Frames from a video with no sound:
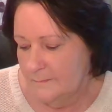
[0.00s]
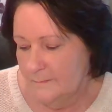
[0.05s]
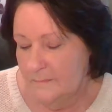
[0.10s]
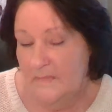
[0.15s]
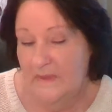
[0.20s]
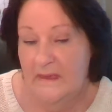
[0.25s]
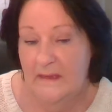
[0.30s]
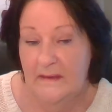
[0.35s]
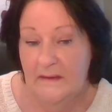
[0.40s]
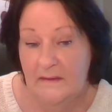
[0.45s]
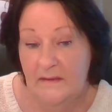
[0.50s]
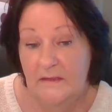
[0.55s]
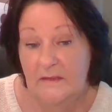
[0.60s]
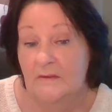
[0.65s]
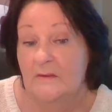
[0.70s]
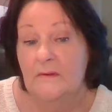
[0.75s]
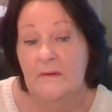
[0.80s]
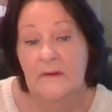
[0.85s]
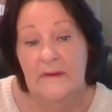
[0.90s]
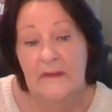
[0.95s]
yeah, you're
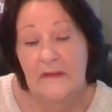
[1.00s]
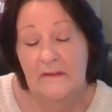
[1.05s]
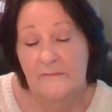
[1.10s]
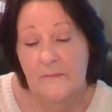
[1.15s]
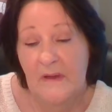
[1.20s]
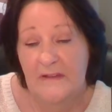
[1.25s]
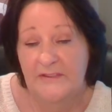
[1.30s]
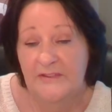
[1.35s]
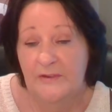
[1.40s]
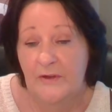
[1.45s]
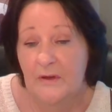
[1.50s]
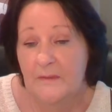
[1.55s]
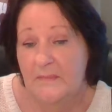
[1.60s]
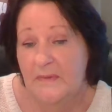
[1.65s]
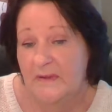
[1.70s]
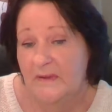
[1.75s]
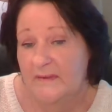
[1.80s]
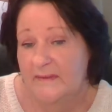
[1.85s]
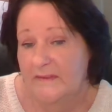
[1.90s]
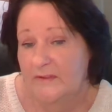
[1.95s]
not going to have much time
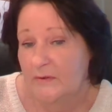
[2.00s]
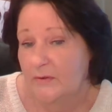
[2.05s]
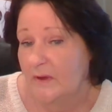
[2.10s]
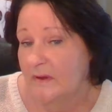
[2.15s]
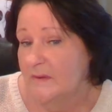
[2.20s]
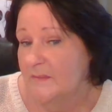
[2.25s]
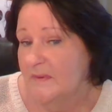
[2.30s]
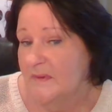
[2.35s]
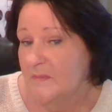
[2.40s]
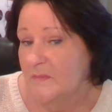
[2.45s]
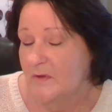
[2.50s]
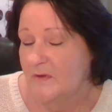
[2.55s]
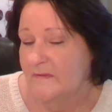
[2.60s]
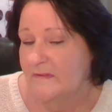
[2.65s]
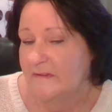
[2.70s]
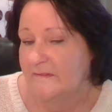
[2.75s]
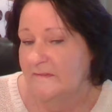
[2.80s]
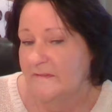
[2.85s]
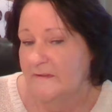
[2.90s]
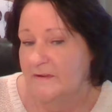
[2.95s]
because you're going to be
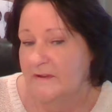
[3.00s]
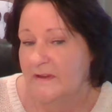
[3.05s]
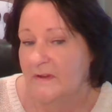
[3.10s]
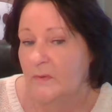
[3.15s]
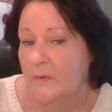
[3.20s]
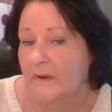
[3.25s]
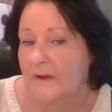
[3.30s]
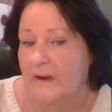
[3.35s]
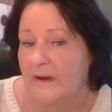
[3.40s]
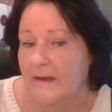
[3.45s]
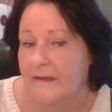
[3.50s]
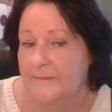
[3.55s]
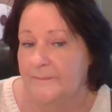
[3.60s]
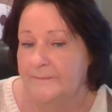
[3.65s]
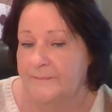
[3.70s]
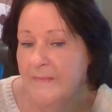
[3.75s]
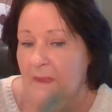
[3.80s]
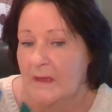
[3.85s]
moving very quickly